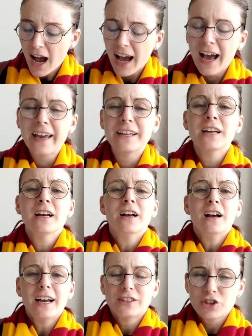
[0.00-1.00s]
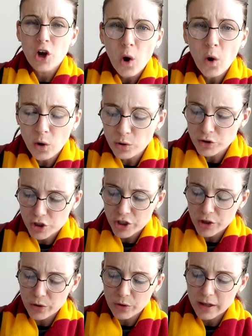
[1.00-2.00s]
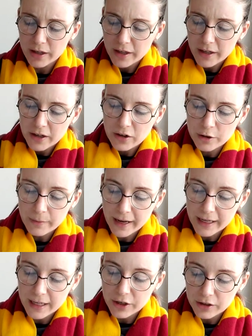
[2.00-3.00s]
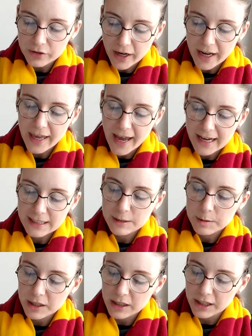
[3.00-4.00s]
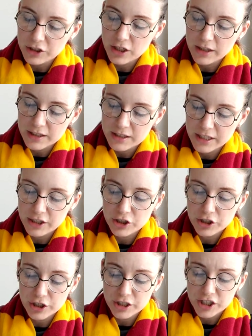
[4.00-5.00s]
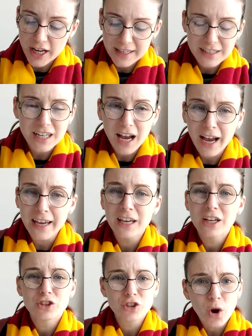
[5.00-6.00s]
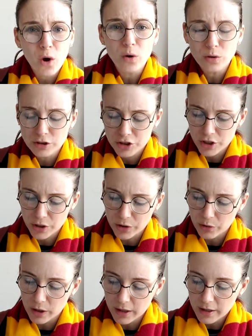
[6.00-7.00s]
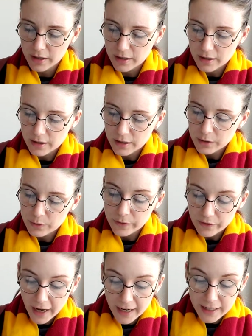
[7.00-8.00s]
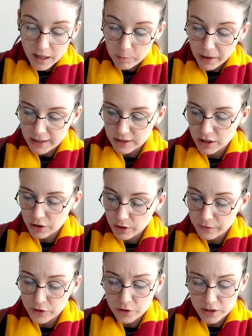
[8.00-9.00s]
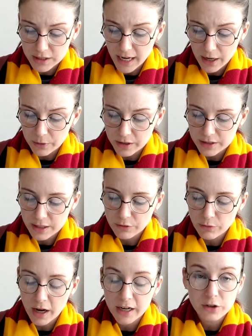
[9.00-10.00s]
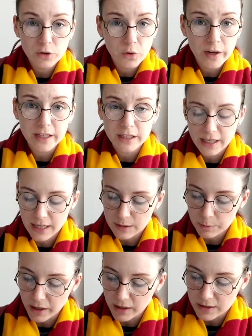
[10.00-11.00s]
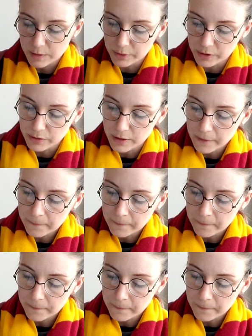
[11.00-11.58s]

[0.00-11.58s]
I told you," Hermione gasped, clutching the stitch in her chest. "I told you." "We've got to get back to the Gryffindor Tower," said Ron, "quickly as possible."